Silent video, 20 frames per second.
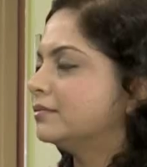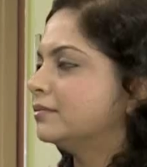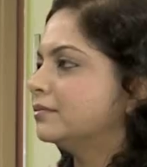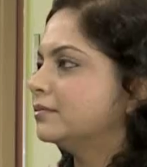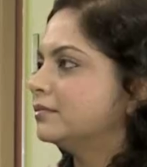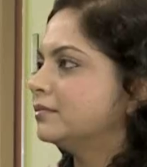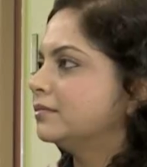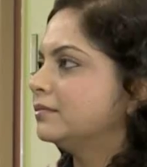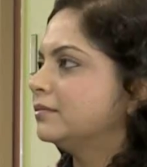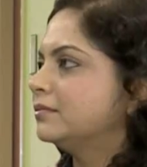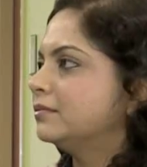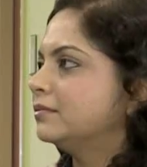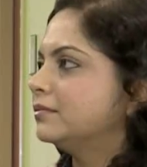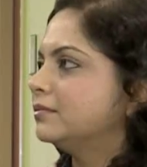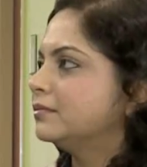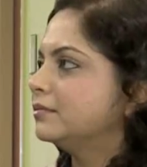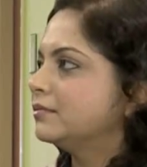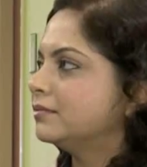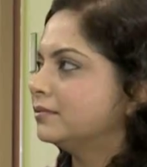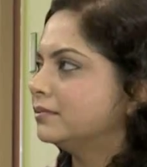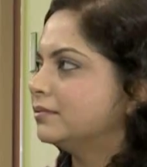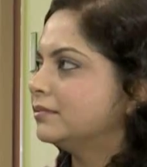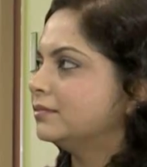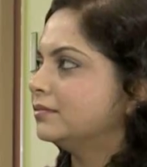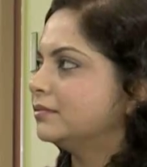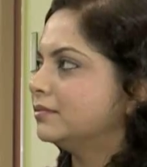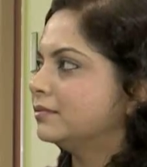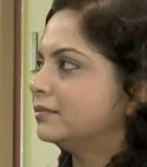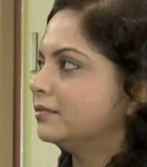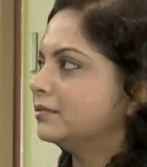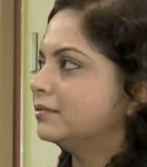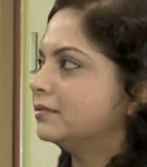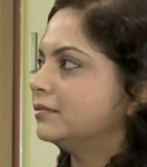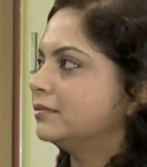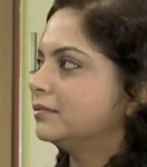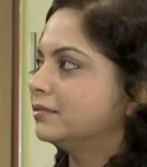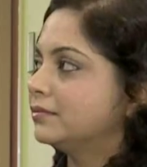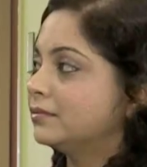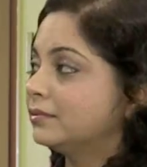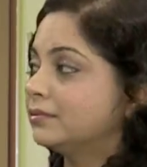
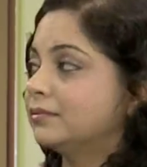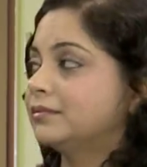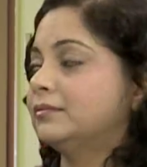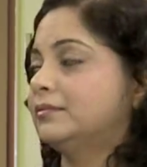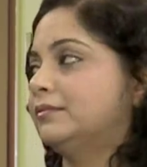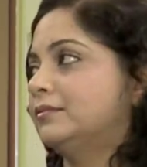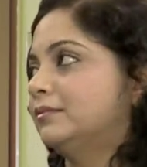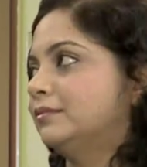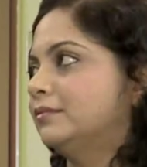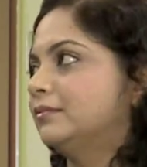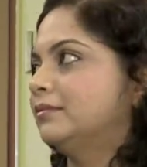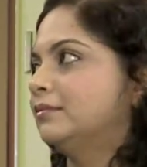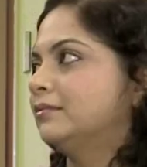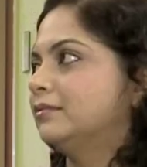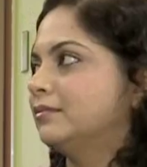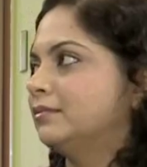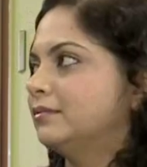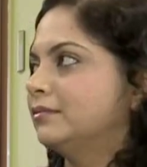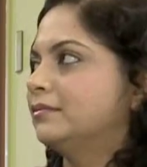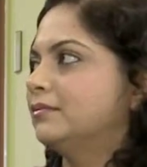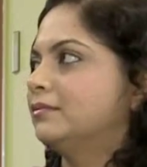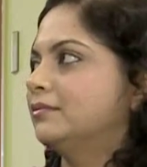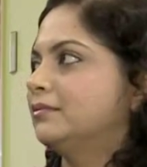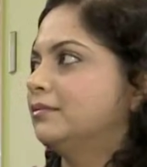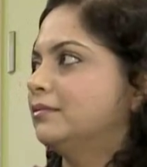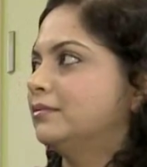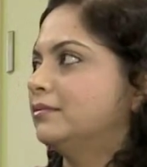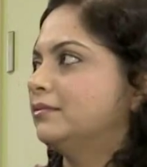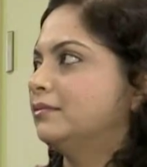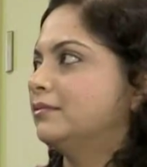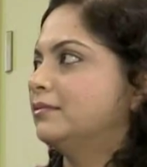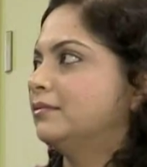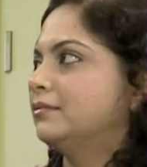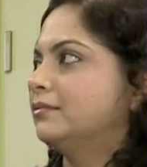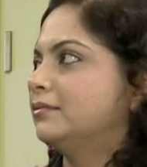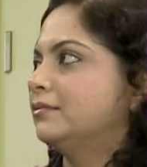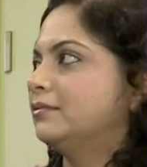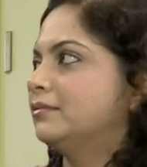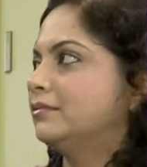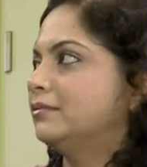
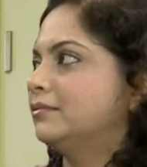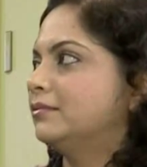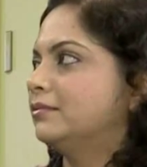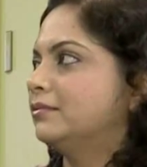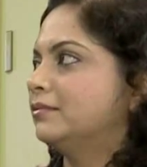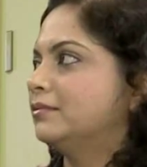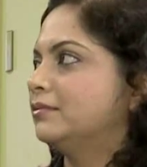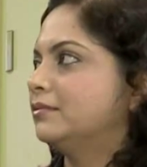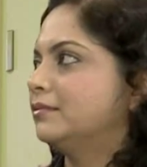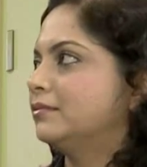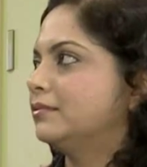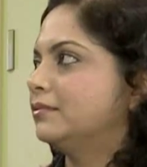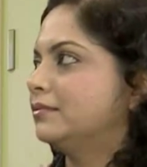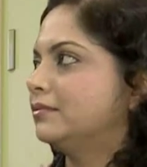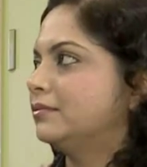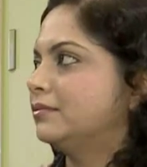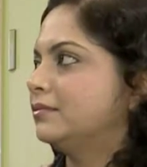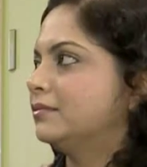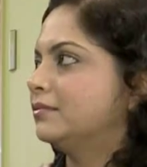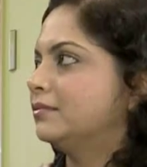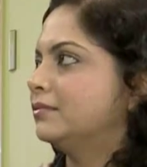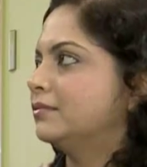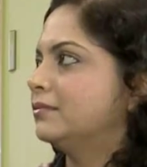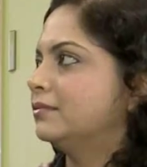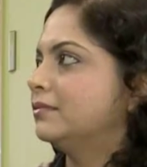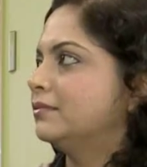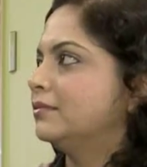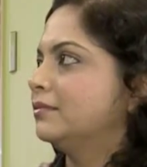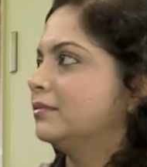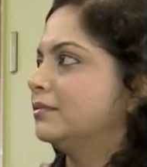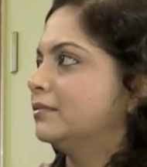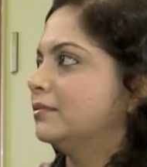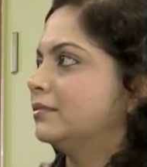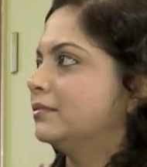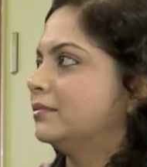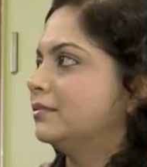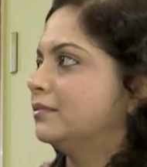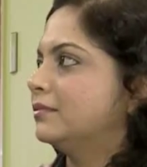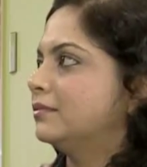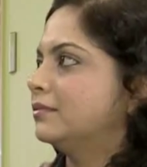
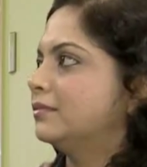(not speaking)